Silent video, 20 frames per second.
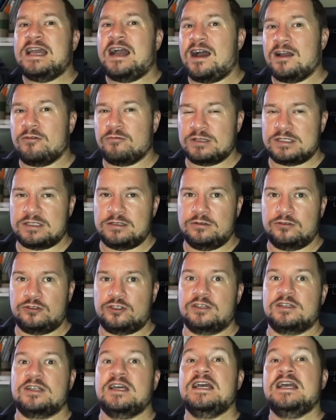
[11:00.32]
high
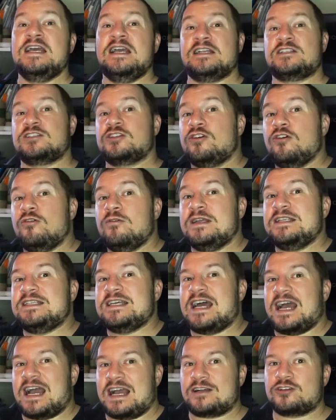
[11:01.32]
resolution, it's going
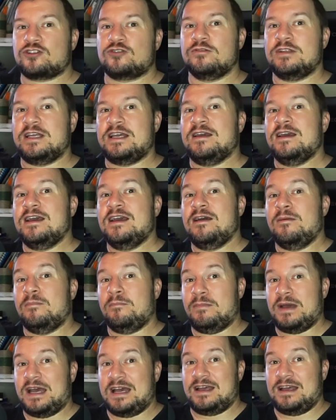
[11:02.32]
to actually
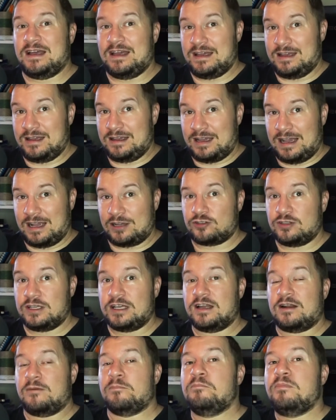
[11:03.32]
going
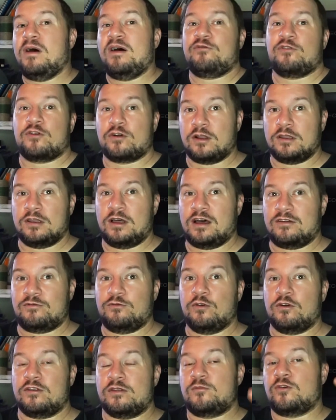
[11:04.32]
to buffer a lot
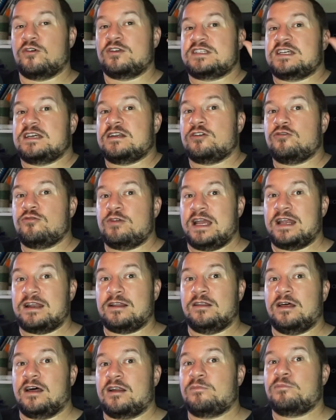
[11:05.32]
for them, or it's going to create a
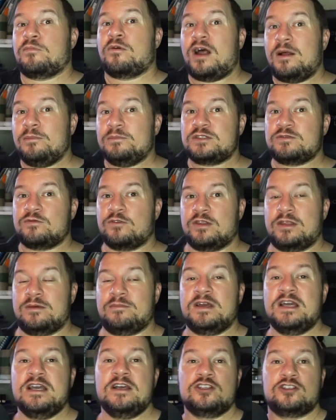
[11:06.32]
lot of problems for them.
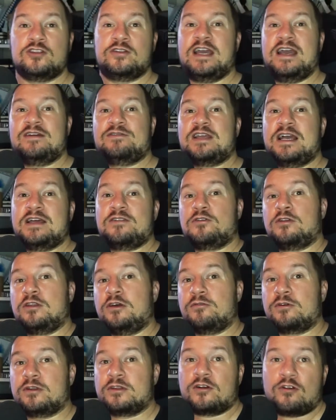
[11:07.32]
So they have to either
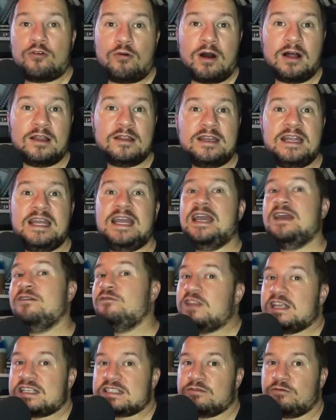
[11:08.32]
lower the quality if
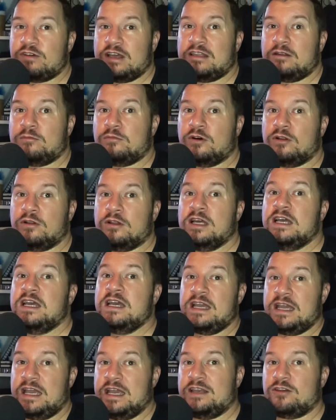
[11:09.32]
that's available
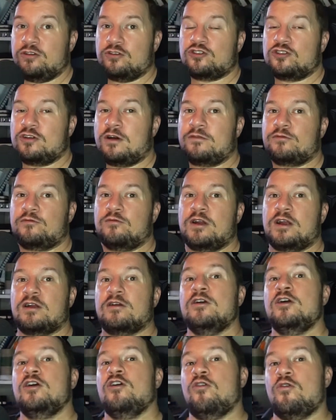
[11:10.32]
in your software,
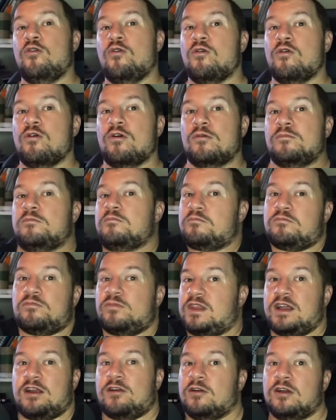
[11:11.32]
or
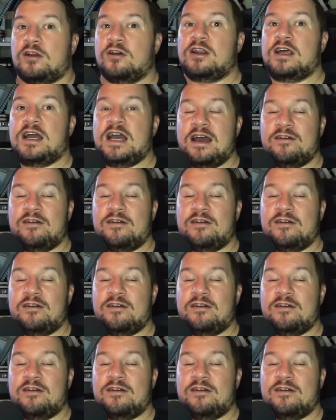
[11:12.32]
you're going to